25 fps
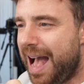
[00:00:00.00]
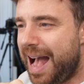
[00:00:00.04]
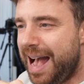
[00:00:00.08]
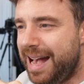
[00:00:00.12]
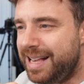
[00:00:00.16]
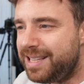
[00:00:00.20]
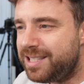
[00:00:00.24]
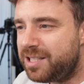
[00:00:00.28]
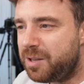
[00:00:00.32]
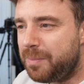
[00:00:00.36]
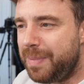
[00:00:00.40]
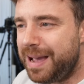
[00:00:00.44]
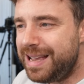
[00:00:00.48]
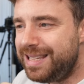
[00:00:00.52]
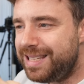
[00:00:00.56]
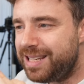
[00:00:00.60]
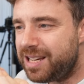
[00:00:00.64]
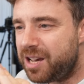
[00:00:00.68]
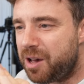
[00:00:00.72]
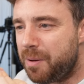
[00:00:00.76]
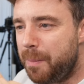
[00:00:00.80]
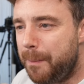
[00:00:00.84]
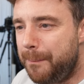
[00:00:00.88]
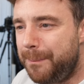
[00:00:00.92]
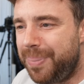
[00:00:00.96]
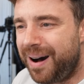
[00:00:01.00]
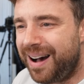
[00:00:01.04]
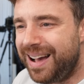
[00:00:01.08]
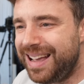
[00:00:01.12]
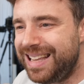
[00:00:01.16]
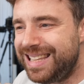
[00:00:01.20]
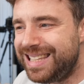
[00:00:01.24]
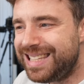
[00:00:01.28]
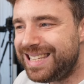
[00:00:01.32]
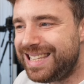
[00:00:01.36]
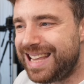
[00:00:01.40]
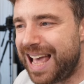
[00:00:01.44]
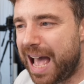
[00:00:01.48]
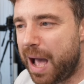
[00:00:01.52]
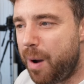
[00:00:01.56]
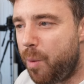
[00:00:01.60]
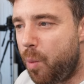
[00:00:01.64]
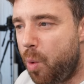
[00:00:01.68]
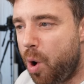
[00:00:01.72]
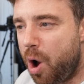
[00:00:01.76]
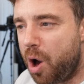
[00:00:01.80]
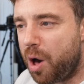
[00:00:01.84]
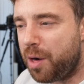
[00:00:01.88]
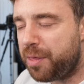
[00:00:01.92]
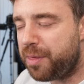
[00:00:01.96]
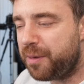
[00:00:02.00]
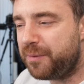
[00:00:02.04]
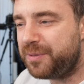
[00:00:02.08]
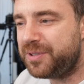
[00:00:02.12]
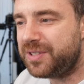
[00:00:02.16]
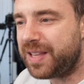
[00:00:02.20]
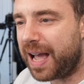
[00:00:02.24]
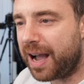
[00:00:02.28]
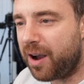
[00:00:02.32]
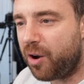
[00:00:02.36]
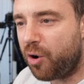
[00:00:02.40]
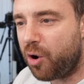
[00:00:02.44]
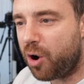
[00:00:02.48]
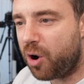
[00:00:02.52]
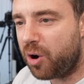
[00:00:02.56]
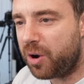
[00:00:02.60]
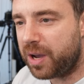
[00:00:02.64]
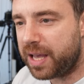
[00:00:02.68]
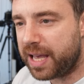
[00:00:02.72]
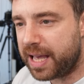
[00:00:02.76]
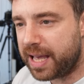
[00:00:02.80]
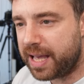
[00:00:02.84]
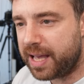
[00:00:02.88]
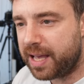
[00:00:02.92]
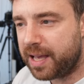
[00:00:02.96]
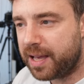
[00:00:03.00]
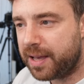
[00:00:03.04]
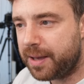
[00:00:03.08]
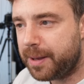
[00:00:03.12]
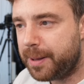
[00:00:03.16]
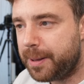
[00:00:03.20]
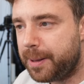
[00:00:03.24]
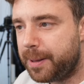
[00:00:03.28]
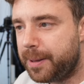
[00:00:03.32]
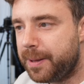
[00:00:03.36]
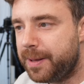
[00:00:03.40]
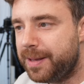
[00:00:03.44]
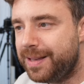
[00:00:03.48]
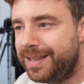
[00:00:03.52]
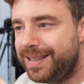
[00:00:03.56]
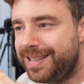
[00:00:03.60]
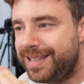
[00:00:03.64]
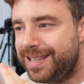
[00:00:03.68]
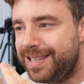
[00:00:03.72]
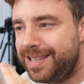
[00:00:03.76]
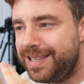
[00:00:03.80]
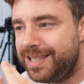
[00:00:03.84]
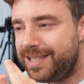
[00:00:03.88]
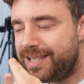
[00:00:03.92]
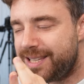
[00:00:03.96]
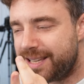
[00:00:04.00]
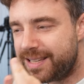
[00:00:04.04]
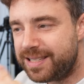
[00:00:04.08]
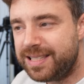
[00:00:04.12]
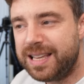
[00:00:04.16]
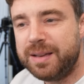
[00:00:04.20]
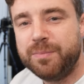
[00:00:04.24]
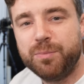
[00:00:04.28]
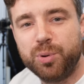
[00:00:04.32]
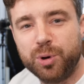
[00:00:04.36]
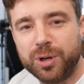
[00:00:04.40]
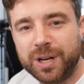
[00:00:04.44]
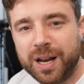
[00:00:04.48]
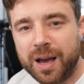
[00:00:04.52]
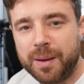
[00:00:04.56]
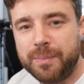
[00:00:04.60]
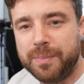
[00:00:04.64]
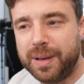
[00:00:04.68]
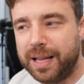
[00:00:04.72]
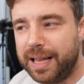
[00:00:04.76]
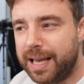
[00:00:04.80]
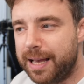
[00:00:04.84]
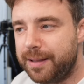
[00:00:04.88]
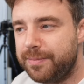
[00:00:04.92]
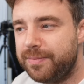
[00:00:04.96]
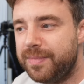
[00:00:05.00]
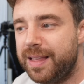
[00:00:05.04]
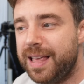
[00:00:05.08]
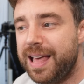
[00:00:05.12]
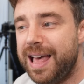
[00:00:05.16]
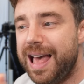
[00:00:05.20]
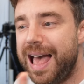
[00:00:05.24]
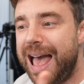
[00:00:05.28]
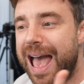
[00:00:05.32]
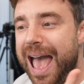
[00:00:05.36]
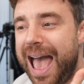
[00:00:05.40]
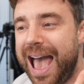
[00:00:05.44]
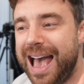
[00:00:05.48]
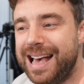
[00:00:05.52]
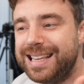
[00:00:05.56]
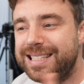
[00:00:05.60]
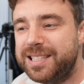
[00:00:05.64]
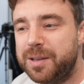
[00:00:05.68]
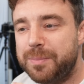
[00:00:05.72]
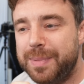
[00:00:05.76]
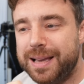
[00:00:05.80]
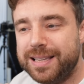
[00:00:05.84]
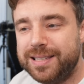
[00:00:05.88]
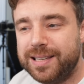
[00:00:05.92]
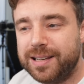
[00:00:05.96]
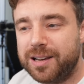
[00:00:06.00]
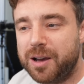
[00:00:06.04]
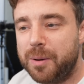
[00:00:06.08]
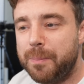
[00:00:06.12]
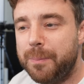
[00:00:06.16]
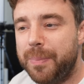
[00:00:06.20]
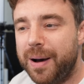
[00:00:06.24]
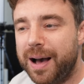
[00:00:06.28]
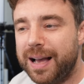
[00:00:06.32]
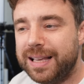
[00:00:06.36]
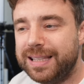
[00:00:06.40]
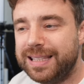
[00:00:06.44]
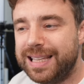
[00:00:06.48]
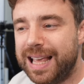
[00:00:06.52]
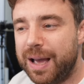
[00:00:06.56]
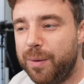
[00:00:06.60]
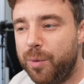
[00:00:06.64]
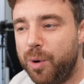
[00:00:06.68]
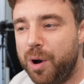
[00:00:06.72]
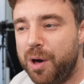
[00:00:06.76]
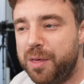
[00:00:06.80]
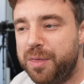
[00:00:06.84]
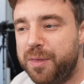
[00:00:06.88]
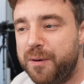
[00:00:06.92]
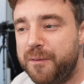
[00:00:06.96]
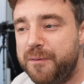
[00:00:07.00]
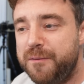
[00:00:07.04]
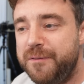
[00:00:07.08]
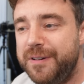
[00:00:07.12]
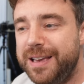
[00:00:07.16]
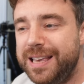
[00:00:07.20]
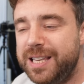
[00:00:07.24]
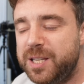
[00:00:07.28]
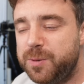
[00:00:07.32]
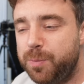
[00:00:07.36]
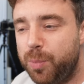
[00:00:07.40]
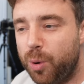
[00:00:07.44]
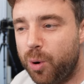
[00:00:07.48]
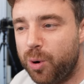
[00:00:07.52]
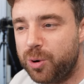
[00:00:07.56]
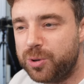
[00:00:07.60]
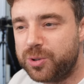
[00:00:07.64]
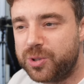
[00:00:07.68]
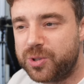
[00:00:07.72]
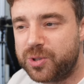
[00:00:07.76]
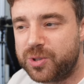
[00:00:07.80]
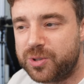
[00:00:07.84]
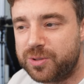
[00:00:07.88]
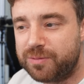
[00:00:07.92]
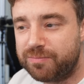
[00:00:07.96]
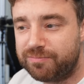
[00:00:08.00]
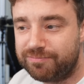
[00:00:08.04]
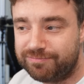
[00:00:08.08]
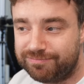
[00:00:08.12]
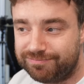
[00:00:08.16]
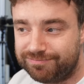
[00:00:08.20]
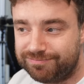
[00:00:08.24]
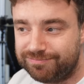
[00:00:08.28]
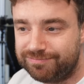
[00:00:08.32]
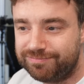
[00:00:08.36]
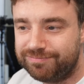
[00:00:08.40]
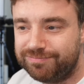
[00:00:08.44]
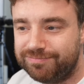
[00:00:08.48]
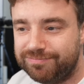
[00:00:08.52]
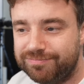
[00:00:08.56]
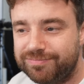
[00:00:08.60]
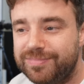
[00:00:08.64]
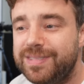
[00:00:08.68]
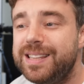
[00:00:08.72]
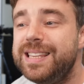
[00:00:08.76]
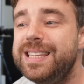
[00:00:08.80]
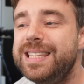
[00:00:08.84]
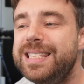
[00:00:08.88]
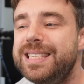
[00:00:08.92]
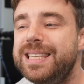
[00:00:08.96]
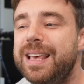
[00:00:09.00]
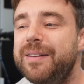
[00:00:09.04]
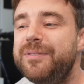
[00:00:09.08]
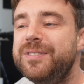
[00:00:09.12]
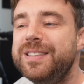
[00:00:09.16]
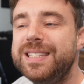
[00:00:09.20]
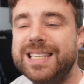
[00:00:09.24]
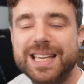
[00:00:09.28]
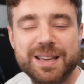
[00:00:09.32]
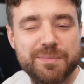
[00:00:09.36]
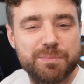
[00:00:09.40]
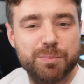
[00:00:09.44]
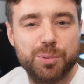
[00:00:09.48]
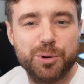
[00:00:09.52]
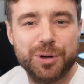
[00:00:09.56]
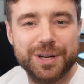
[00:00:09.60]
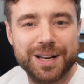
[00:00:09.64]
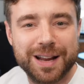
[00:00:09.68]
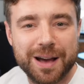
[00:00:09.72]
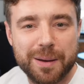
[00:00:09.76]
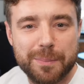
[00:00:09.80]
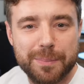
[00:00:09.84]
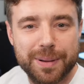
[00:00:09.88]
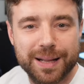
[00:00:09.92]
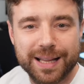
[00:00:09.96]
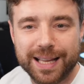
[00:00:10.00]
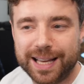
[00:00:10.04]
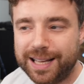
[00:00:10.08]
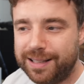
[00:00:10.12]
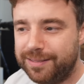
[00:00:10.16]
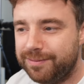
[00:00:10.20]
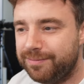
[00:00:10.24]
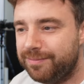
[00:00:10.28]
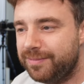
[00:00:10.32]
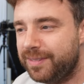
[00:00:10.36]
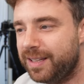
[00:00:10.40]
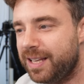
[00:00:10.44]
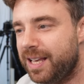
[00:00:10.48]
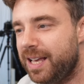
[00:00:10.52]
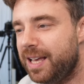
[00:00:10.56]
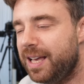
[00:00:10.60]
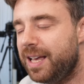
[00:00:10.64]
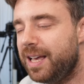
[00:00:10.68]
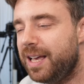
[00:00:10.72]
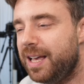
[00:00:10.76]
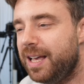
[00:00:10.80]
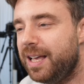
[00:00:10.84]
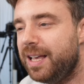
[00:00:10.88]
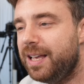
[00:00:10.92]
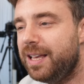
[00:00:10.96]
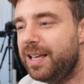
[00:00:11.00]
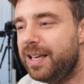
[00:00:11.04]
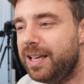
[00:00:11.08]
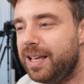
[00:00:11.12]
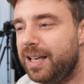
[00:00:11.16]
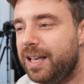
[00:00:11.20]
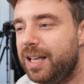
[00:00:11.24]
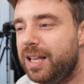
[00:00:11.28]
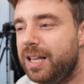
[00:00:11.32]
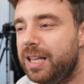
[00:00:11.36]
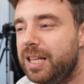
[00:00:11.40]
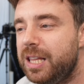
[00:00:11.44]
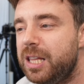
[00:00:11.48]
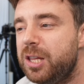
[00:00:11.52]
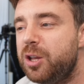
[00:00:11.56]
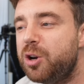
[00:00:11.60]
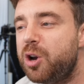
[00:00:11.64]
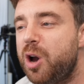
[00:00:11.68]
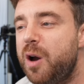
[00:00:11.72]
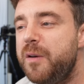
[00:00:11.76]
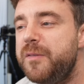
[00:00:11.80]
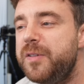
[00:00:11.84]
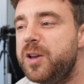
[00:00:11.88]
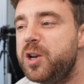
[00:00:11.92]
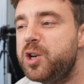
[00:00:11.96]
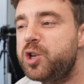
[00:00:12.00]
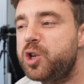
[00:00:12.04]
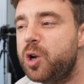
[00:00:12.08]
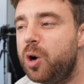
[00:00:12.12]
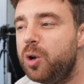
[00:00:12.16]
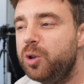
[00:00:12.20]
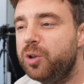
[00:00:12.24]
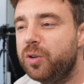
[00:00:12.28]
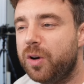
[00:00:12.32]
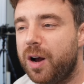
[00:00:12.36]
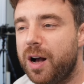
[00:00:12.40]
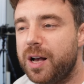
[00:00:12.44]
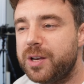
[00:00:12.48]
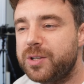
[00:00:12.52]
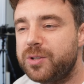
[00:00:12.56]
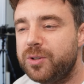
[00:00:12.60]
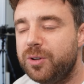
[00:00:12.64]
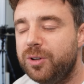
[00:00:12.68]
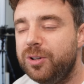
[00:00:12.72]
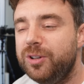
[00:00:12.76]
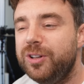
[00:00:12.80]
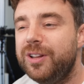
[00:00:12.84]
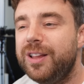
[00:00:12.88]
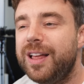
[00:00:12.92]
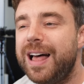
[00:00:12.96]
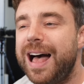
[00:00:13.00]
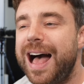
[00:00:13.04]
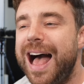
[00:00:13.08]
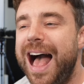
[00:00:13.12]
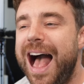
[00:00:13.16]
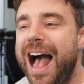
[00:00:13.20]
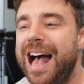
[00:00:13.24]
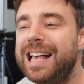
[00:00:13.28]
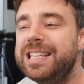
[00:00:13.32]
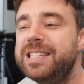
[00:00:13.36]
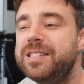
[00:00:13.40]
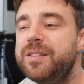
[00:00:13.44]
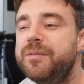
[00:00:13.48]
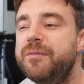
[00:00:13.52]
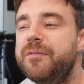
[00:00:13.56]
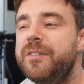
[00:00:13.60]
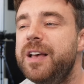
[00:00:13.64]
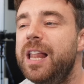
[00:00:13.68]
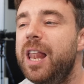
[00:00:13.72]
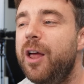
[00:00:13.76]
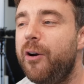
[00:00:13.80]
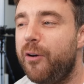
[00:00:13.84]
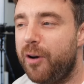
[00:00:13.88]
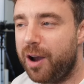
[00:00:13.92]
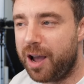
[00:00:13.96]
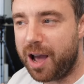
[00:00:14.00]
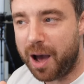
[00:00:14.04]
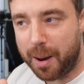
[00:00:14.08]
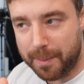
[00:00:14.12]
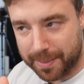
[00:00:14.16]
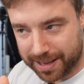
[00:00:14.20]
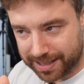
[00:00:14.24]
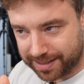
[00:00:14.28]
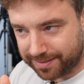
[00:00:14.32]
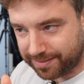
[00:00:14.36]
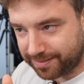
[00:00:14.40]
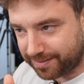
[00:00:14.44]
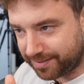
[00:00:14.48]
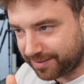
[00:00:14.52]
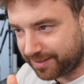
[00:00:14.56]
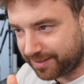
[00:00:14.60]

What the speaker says: Estimated combined net worth of Stan Kroenke, 16.9 billion. Estimated combined net worth of VSports, 17.9 billion. Look over your shoulder, Arsenal. Aston Villa are coming.